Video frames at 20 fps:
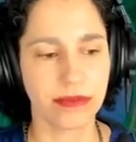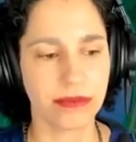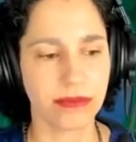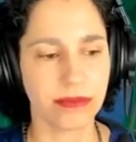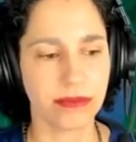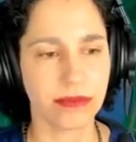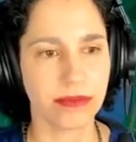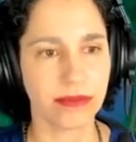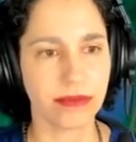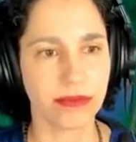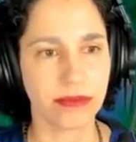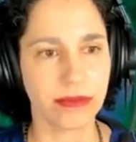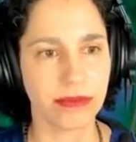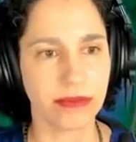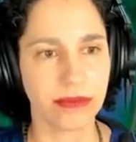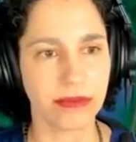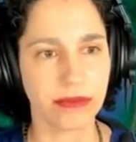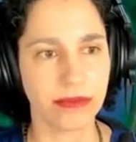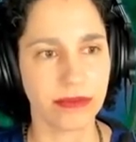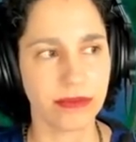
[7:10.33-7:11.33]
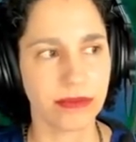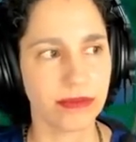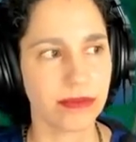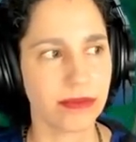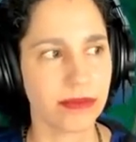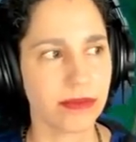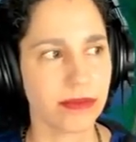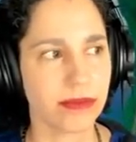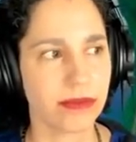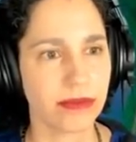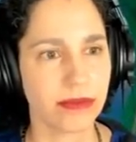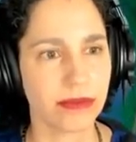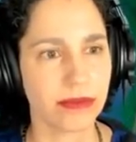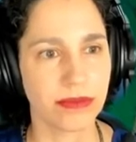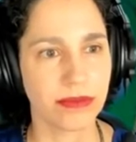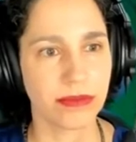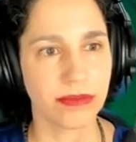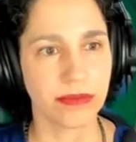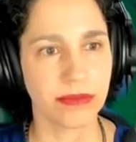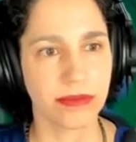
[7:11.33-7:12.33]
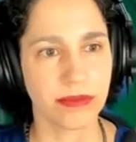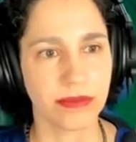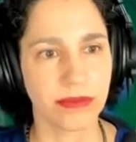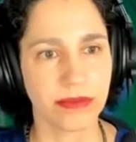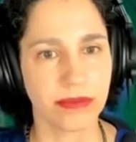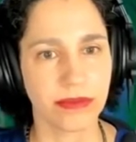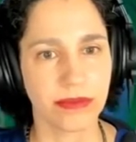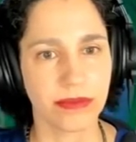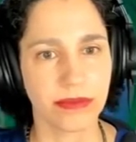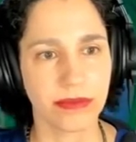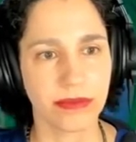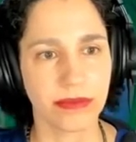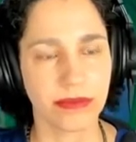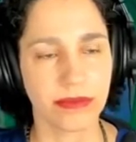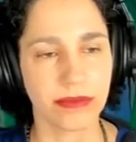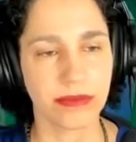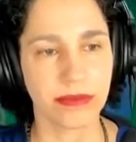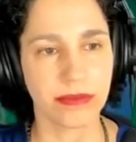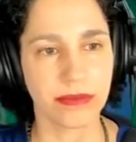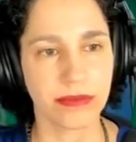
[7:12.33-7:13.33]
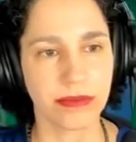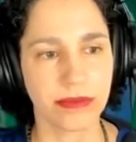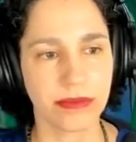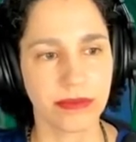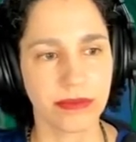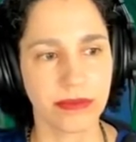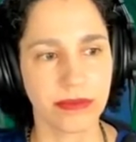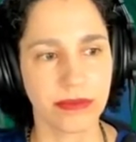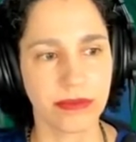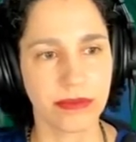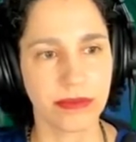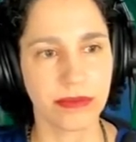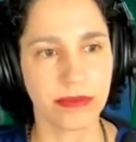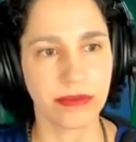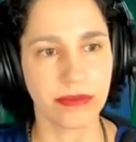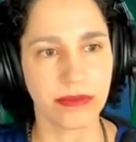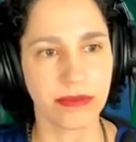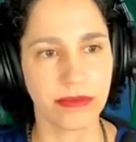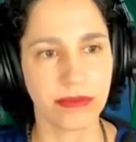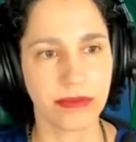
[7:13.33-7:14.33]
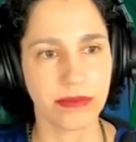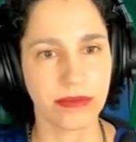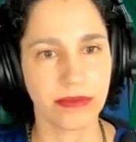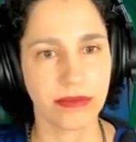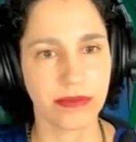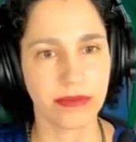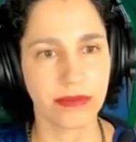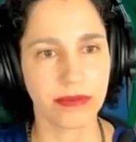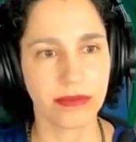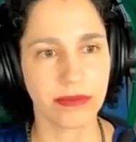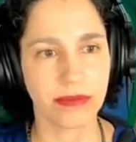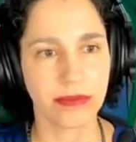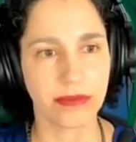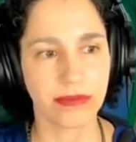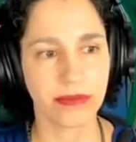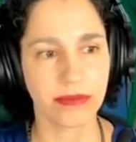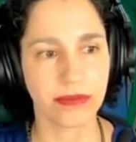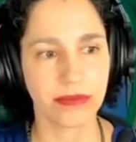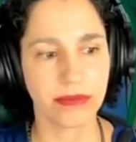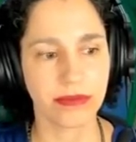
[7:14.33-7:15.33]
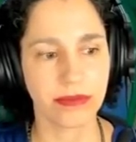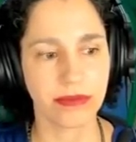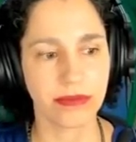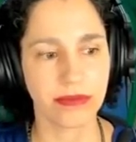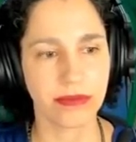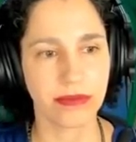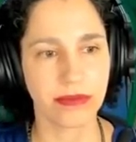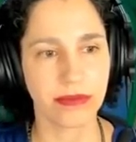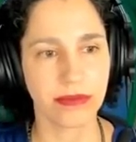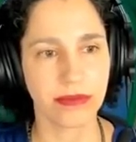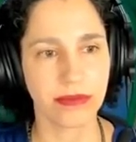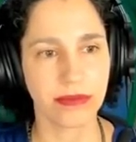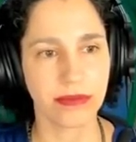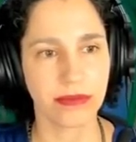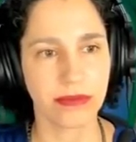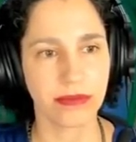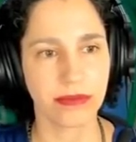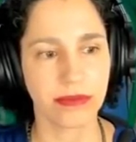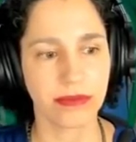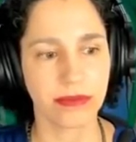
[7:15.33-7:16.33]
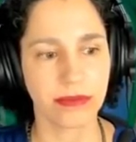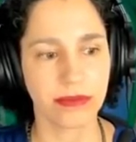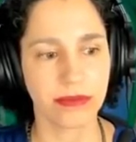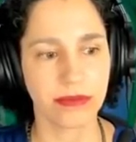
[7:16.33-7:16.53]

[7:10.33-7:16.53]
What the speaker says: No words are spoken by the person on screen.